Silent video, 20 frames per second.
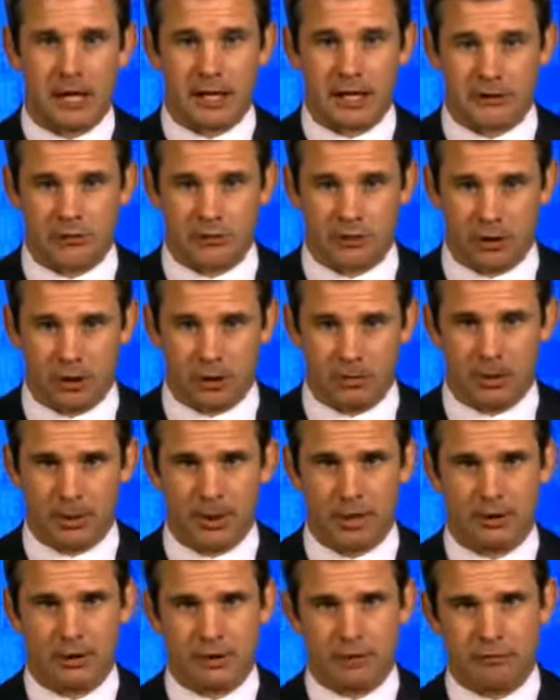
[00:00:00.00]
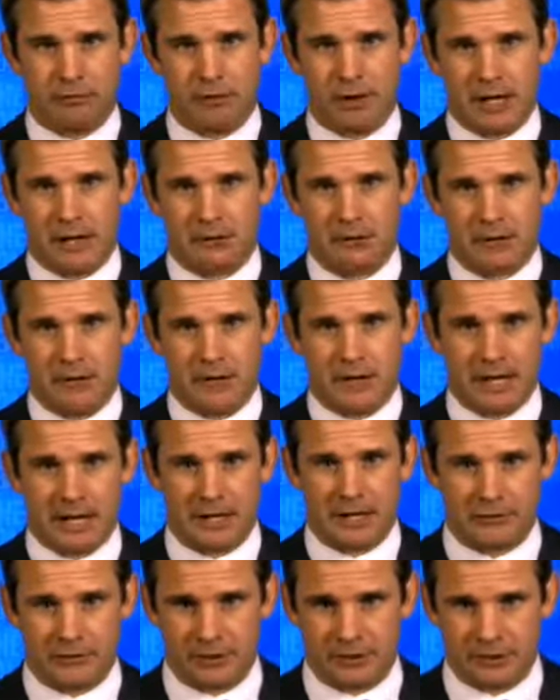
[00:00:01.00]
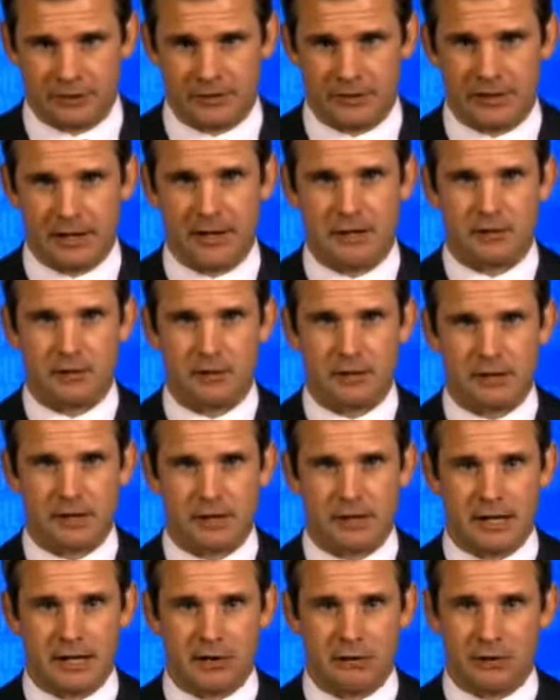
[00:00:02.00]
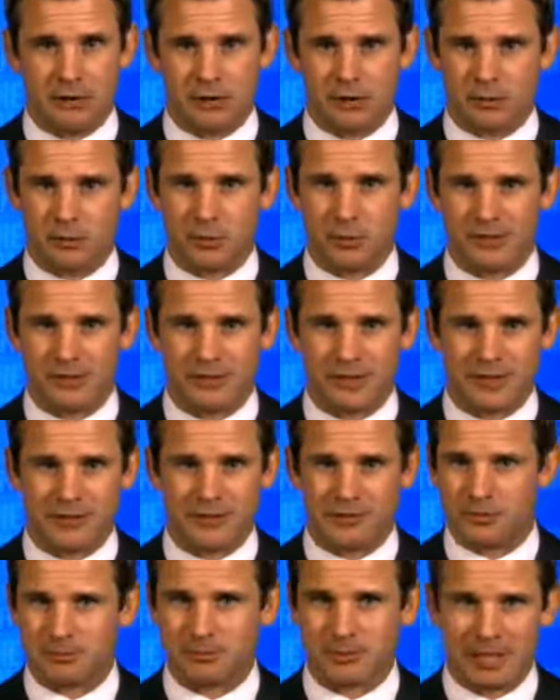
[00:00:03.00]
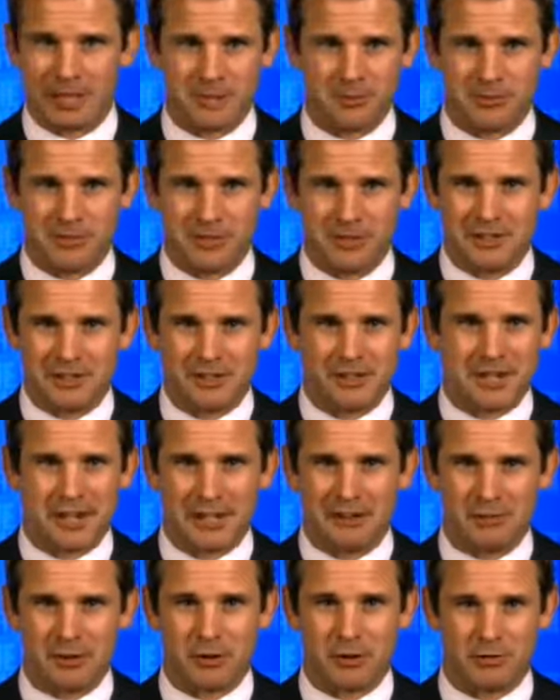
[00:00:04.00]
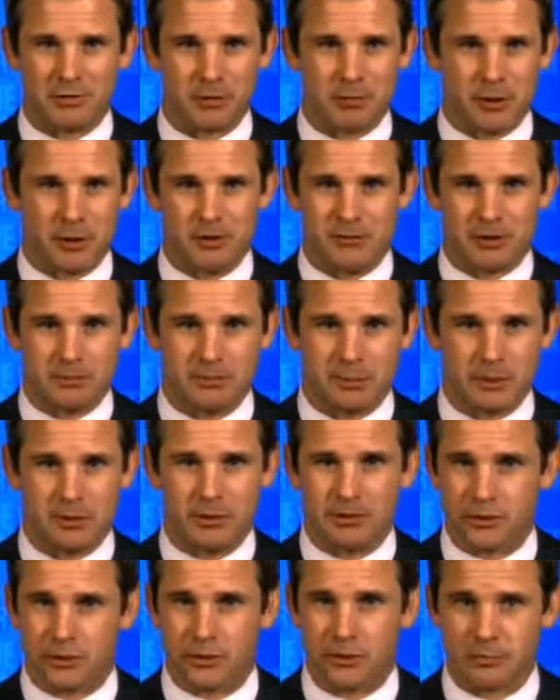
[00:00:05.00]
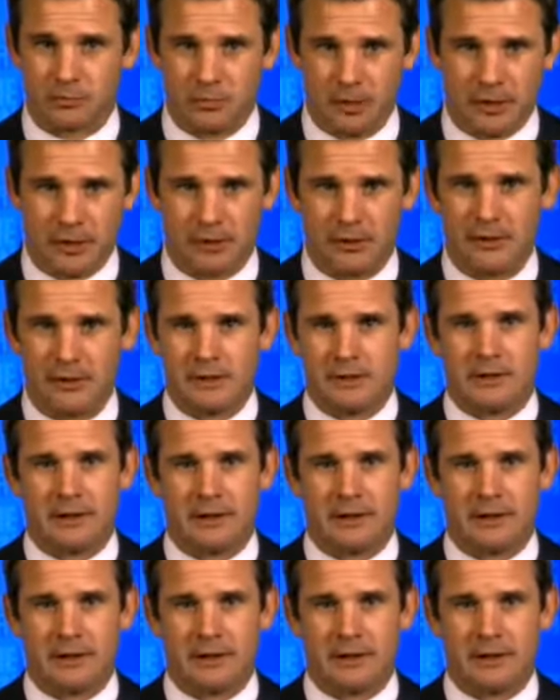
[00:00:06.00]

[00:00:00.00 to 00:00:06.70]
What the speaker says: It's our party, frankly, that has to get together and really realize sometimes you can't vote for a perfect bill. It's a good bill.